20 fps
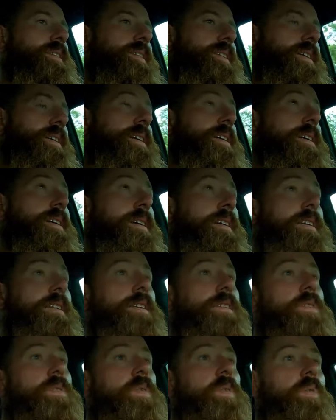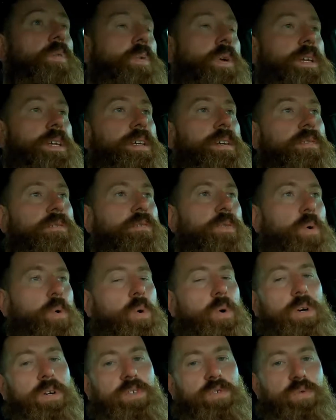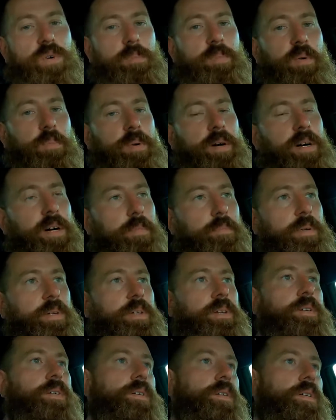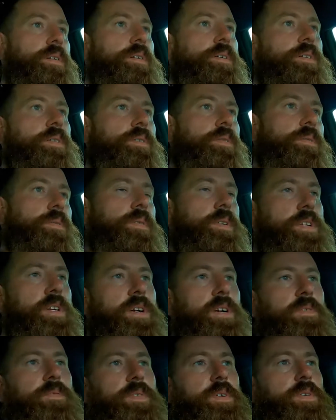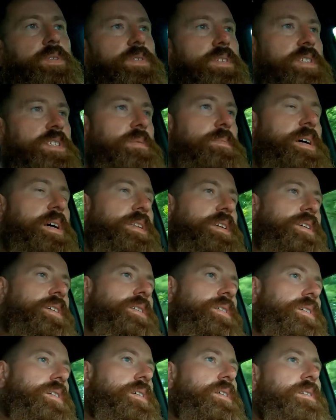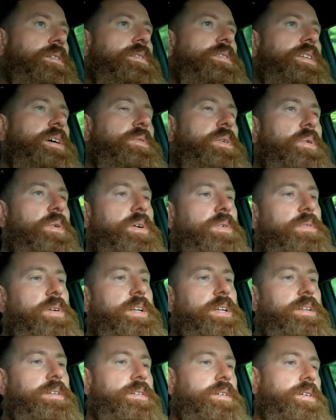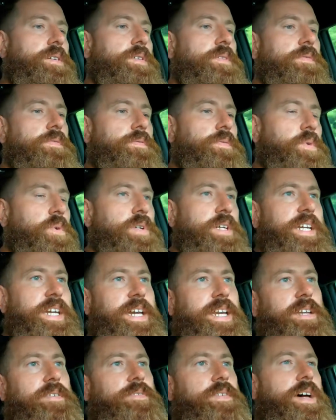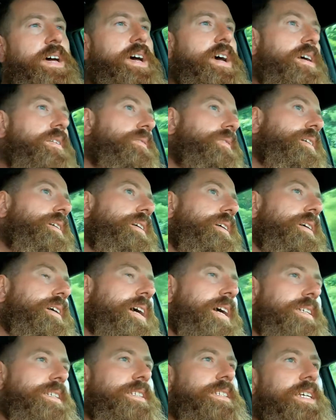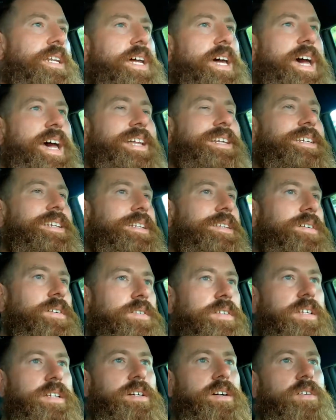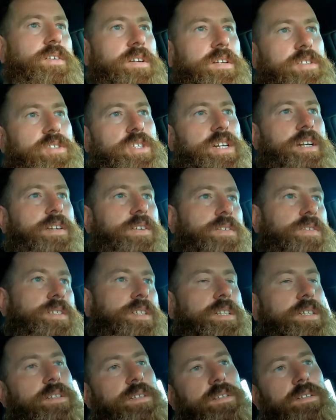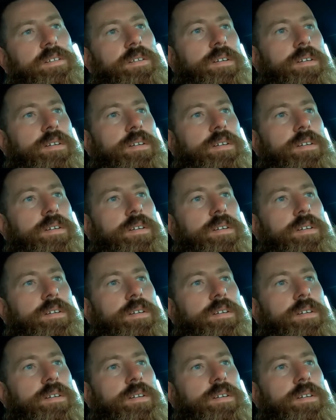Then we did a Fore triple pump return fuel system on the car. That way we could run full E85. Has a set of ID 1300 injectors in it.